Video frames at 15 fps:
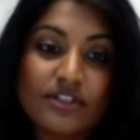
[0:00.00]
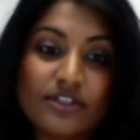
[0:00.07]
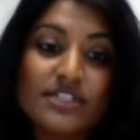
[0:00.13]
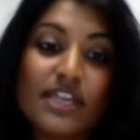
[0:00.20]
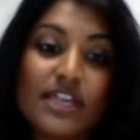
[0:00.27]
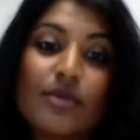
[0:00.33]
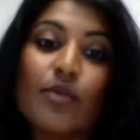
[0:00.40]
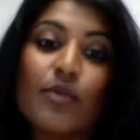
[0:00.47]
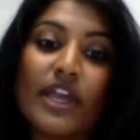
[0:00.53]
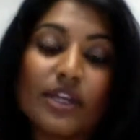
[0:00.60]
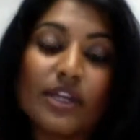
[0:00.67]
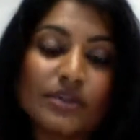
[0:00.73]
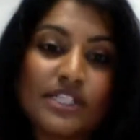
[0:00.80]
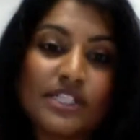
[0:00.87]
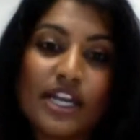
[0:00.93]
The same way
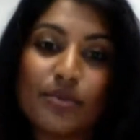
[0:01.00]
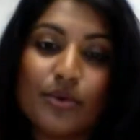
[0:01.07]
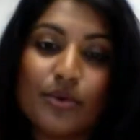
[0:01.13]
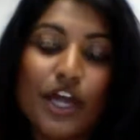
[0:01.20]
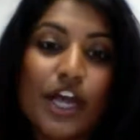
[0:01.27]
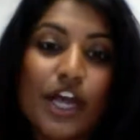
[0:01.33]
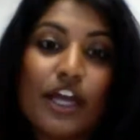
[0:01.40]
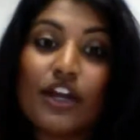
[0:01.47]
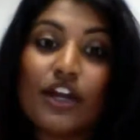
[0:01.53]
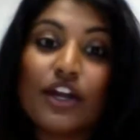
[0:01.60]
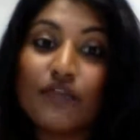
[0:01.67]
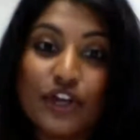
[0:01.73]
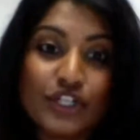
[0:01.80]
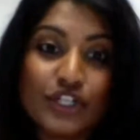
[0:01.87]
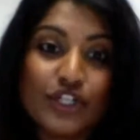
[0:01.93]
you would set up
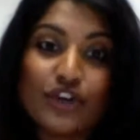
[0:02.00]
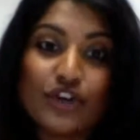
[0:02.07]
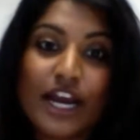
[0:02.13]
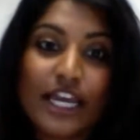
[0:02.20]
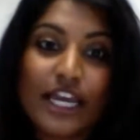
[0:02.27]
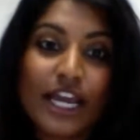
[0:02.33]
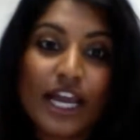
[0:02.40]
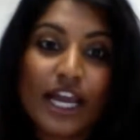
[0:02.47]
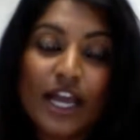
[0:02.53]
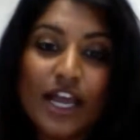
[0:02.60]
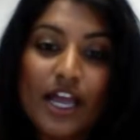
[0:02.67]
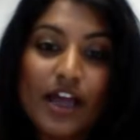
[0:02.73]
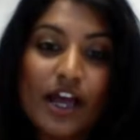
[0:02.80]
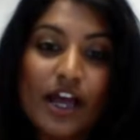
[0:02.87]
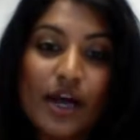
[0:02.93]
conversion tracking
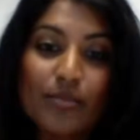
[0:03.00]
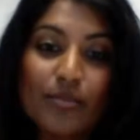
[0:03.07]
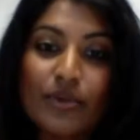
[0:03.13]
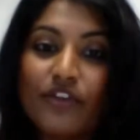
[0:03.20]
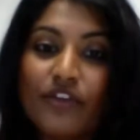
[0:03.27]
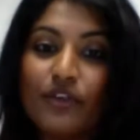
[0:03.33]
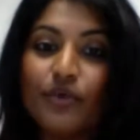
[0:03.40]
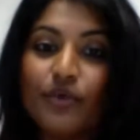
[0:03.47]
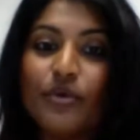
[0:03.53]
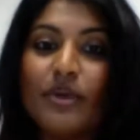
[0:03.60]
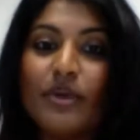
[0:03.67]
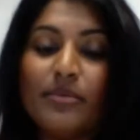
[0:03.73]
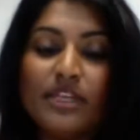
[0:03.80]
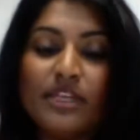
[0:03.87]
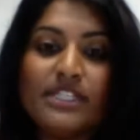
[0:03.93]
if you were
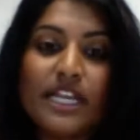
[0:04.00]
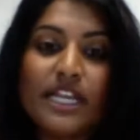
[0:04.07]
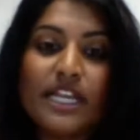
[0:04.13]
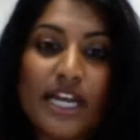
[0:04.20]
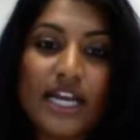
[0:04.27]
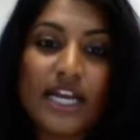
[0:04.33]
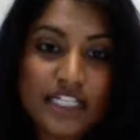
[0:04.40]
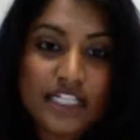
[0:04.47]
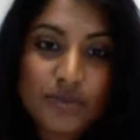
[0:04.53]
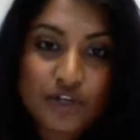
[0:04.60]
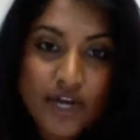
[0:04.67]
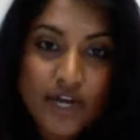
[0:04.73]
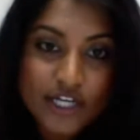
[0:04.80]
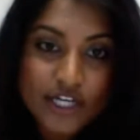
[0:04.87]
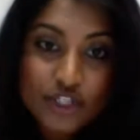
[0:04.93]
maybe selling an item and
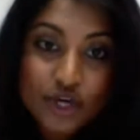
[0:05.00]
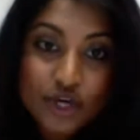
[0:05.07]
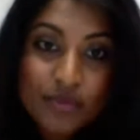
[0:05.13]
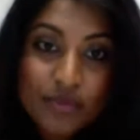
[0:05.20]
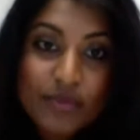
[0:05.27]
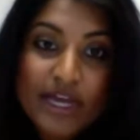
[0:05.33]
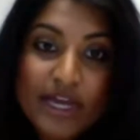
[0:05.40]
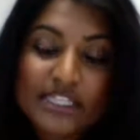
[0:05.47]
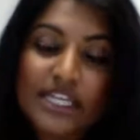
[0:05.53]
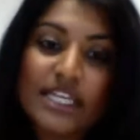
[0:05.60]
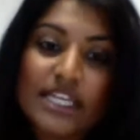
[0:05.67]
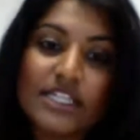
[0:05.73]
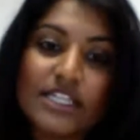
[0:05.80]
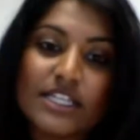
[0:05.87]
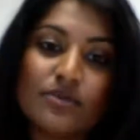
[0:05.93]
you had a shopping
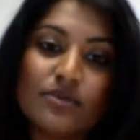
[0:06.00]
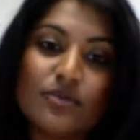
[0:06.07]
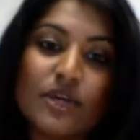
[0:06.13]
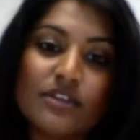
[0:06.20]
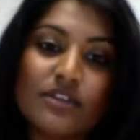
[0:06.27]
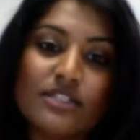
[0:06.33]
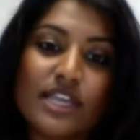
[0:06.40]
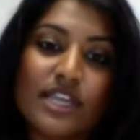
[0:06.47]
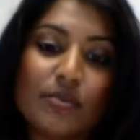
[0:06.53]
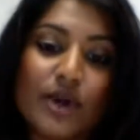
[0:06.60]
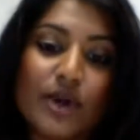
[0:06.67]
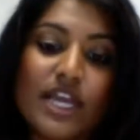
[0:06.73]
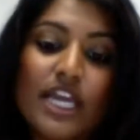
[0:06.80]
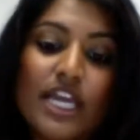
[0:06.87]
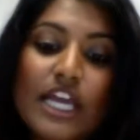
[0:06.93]
basket, this would work the same
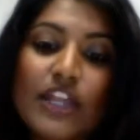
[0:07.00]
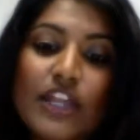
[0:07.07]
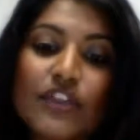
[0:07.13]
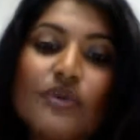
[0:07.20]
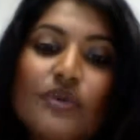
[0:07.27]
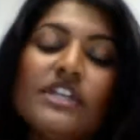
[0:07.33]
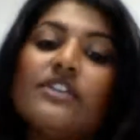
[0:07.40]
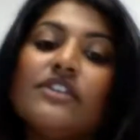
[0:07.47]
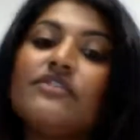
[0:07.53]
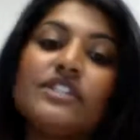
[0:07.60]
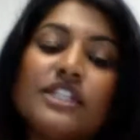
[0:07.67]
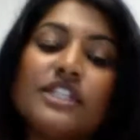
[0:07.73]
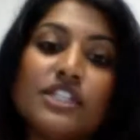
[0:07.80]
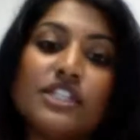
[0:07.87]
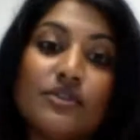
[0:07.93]
way. The only
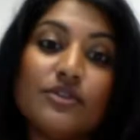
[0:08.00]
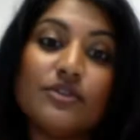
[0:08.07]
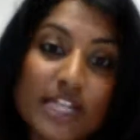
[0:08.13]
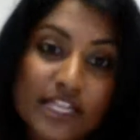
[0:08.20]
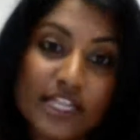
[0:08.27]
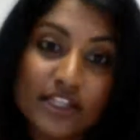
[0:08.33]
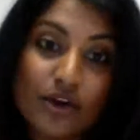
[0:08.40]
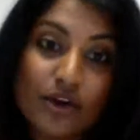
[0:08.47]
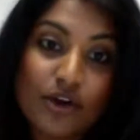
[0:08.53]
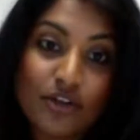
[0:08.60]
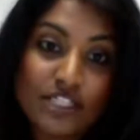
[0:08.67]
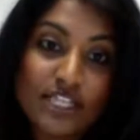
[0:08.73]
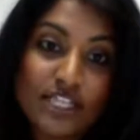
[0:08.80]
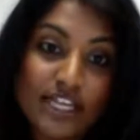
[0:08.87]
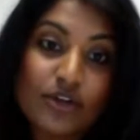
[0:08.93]
difference is you'd select the
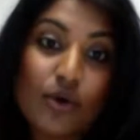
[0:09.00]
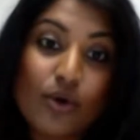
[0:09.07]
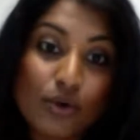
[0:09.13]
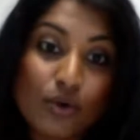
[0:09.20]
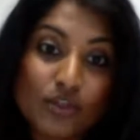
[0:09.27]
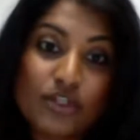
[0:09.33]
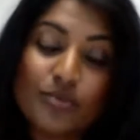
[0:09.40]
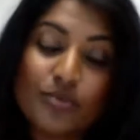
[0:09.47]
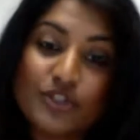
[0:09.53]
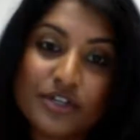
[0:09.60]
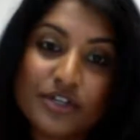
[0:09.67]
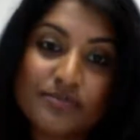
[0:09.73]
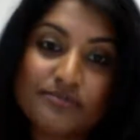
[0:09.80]
on-site calls option.